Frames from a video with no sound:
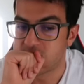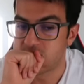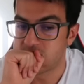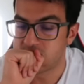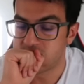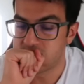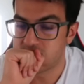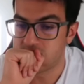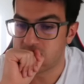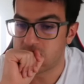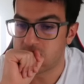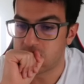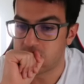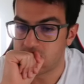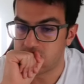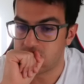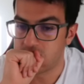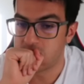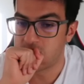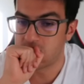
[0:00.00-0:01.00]

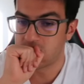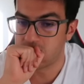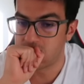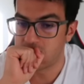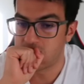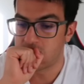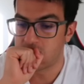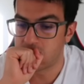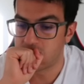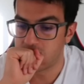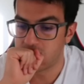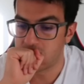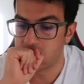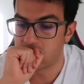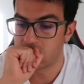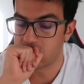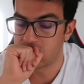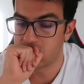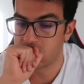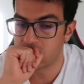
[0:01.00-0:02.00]

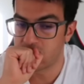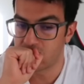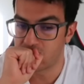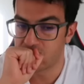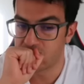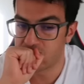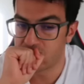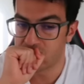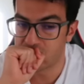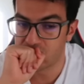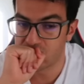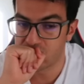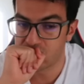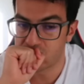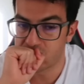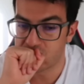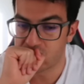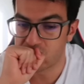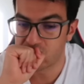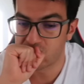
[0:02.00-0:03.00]

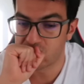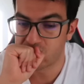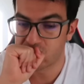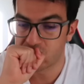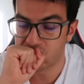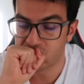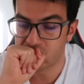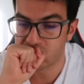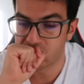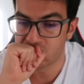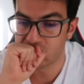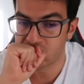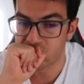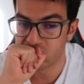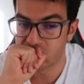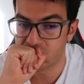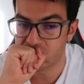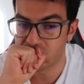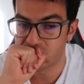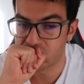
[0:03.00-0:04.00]

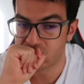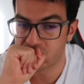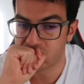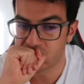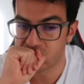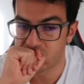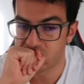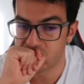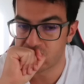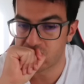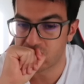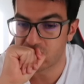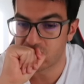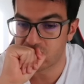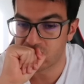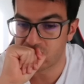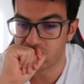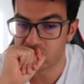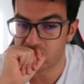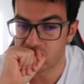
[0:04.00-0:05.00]

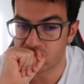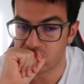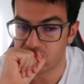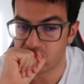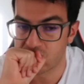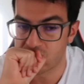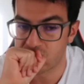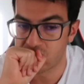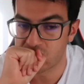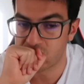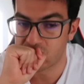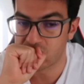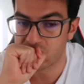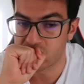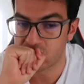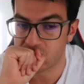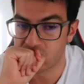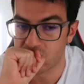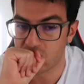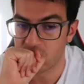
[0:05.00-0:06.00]

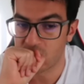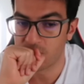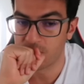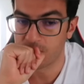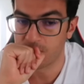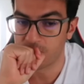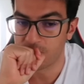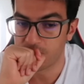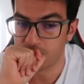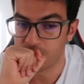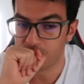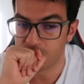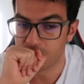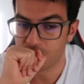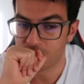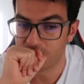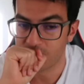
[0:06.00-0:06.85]
(not speaking)